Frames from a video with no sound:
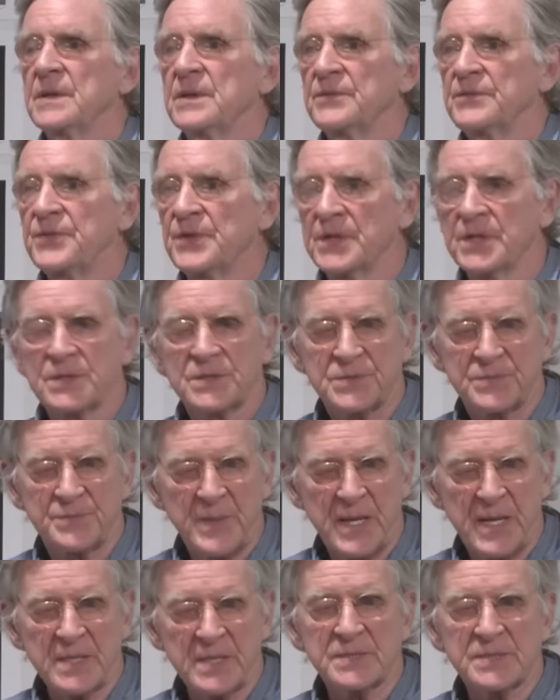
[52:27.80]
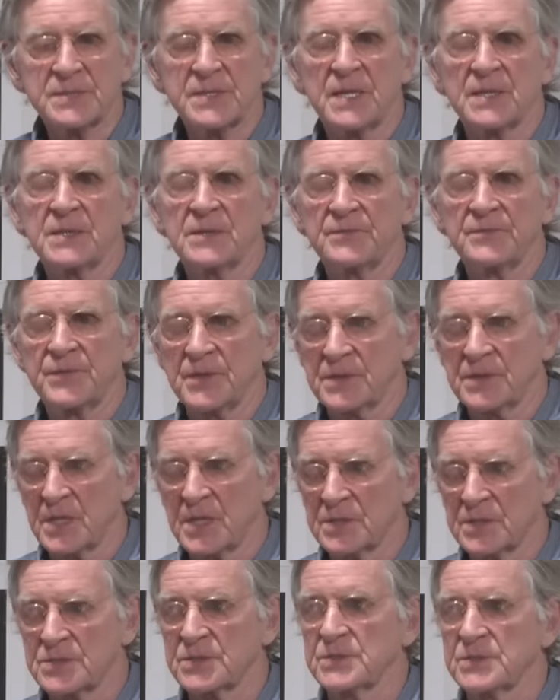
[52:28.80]
infinite space and infinite
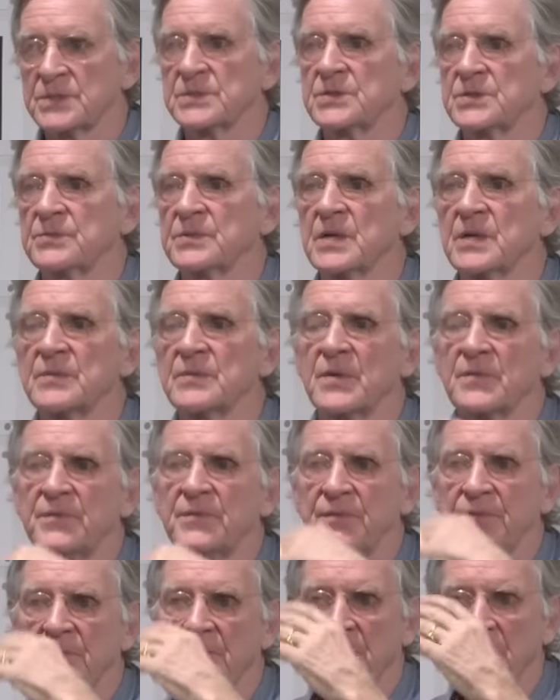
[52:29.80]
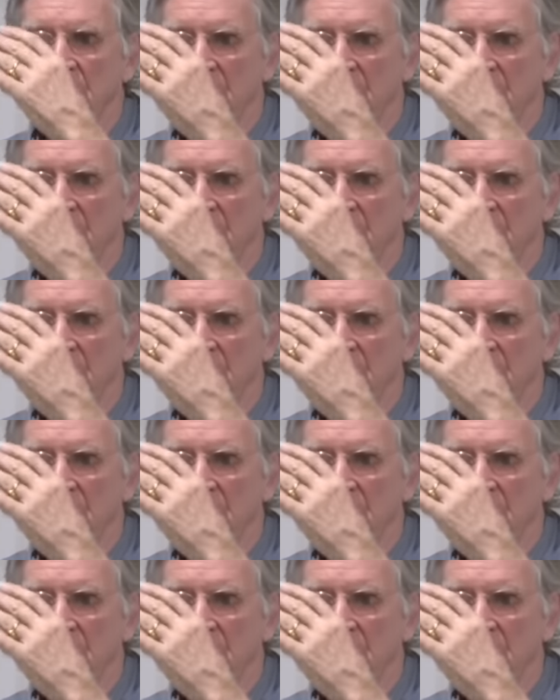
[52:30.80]
consciousness, the realm of